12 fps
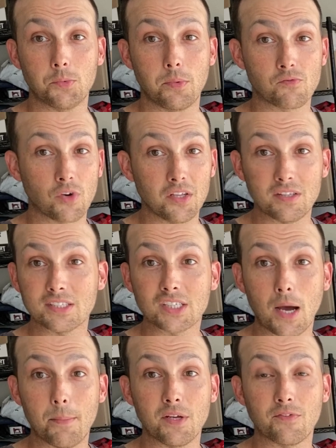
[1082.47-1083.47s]
We've been running this
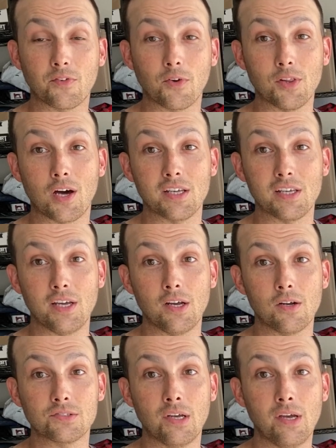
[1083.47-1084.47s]
company for a lot of
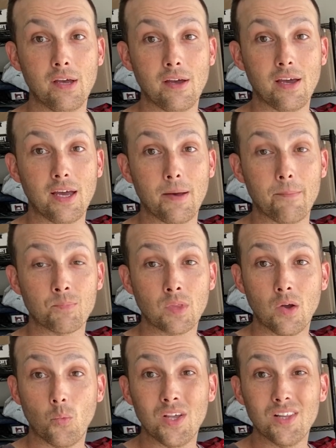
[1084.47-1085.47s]
years, and
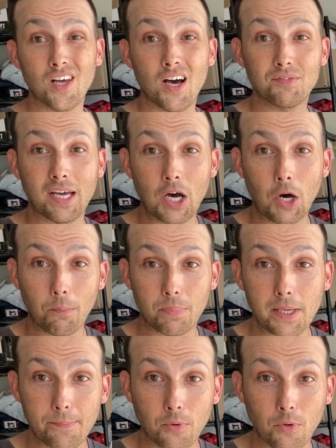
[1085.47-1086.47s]
we love to help
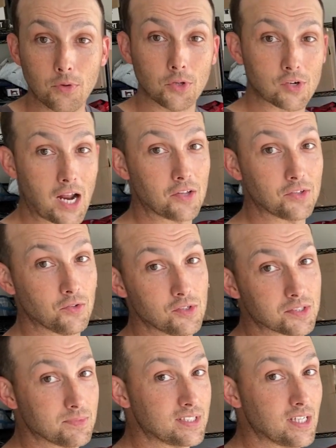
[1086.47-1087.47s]
people learn how to do this
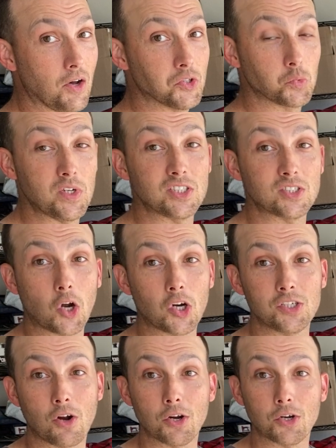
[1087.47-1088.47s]
themselves. We started
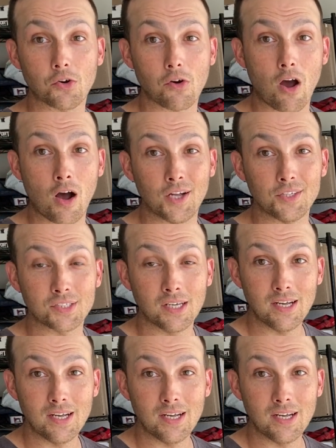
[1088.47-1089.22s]
in our garage.